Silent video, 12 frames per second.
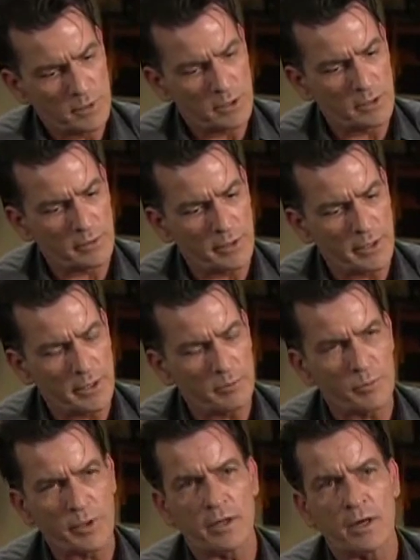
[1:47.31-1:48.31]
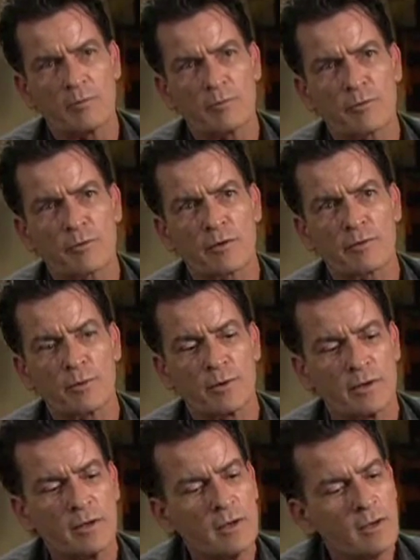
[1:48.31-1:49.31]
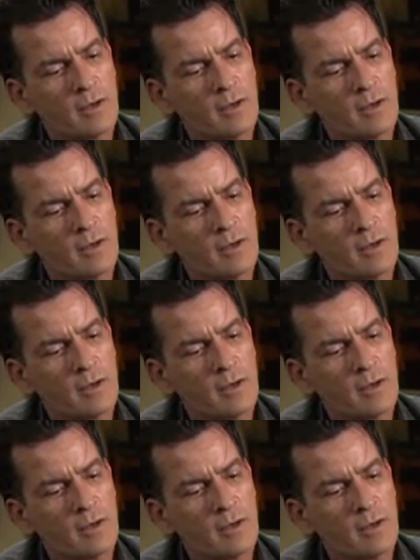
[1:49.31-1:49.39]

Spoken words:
Clearly he didn't bring gum for everyone.